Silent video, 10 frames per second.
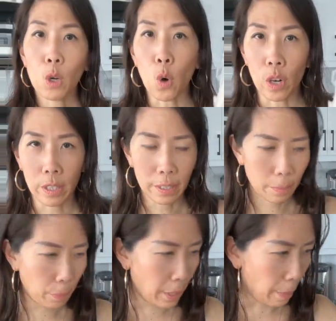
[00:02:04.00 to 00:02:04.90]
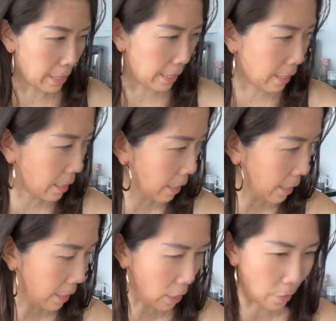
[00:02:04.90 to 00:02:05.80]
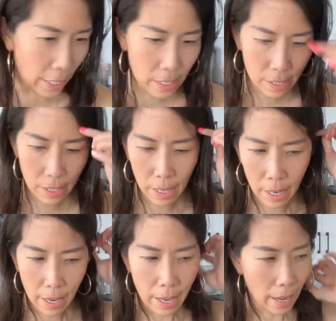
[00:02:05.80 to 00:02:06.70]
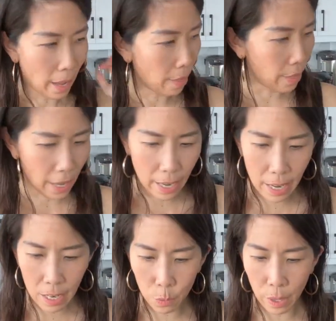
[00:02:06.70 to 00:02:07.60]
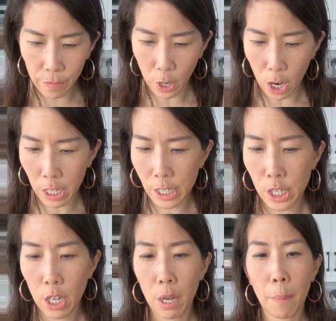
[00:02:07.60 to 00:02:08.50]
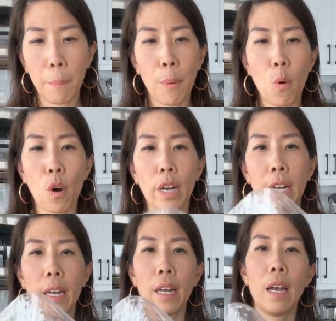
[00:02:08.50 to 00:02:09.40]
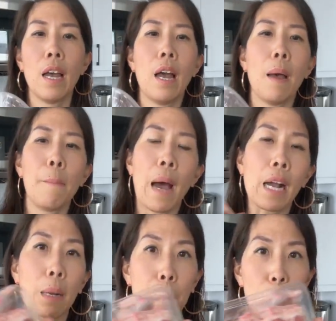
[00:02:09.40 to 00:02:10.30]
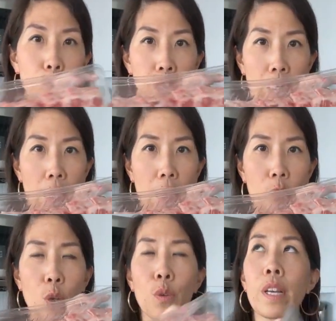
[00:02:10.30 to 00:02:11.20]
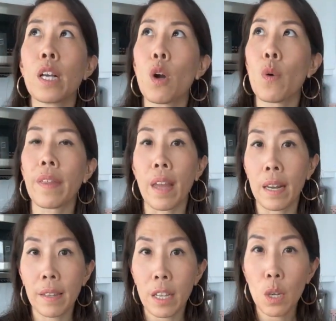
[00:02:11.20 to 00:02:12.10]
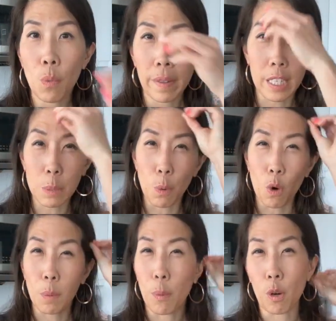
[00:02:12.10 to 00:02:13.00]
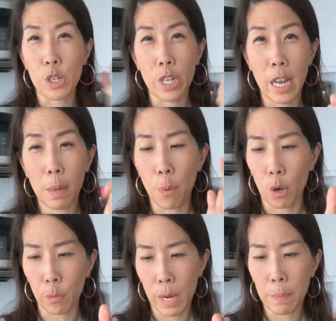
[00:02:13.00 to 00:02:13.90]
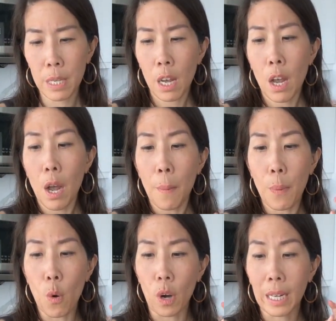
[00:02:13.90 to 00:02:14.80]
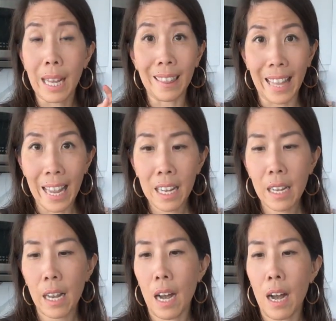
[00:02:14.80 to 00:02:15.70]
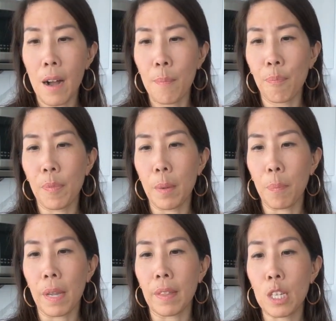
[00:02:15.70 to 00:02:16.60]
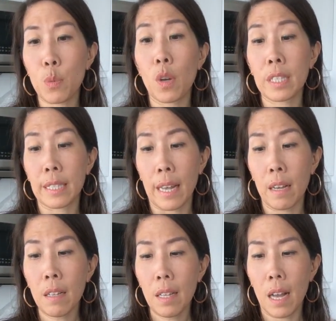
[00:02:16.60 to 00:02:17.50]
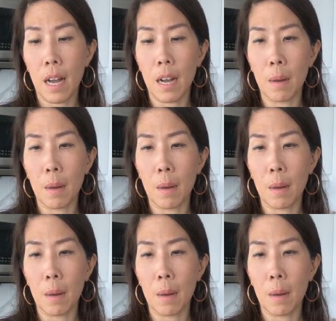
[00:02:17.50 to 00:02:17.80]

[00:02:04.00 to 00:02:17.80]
Corn, pretty basic. All right. And then we've got pork backbone today. So you can go with anything you want. That's pork, pork shank, pork ribs, pork leg, but these were on sale,